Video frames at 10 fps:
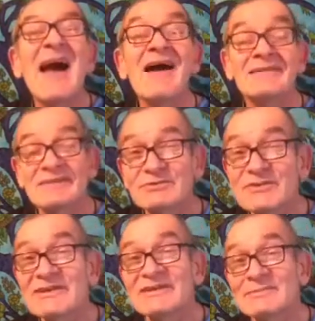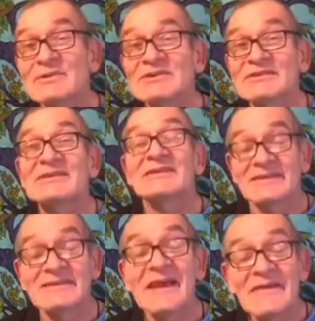and I really
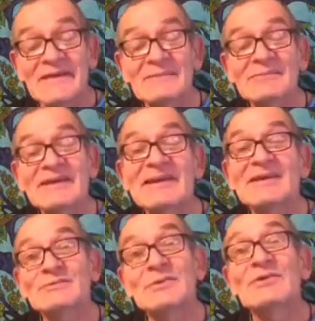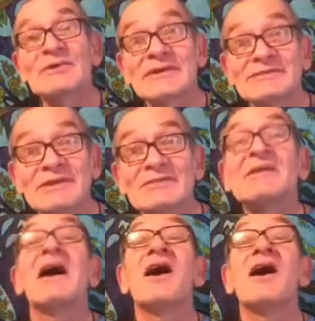appreciated that big outpouring of love.